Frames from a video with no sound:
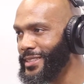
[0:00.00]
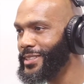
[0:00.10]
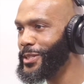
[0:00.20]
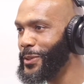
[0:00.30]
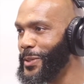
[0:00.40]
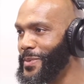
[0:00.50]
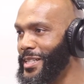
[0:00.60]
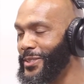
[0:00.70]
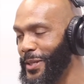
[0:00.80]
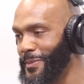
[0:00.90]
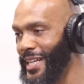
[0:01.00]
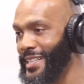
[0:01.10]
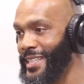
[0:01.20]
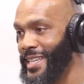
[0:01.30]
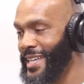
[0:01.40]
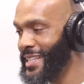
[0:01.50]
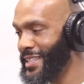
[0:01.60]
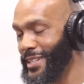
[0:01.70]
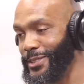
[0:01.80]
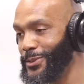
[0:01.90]
You know what I mean? So I'm like,
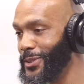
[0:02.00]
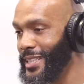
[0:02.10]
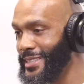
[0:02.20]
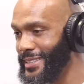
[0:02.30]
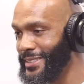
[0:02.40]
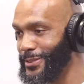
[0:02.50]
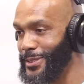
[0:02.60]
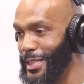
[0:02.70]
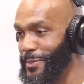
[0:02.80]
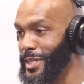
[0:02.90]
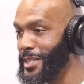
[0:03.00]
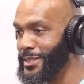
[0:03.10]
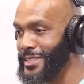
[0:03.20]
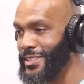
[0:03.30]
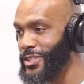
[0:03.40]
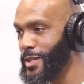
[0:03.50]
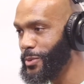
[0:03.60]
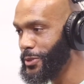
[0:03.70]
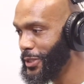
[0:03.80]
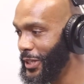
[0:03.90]
yeah, you don't have to. You can come here and it's
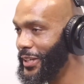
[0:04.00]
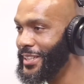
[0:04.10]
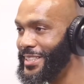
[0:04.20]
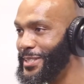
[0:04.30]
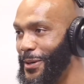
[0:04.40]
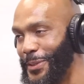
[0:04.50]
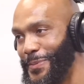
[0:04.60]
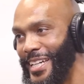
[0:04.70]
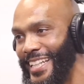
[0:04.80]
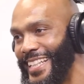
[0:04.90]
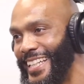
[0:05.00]
cheaper. You know what I mean?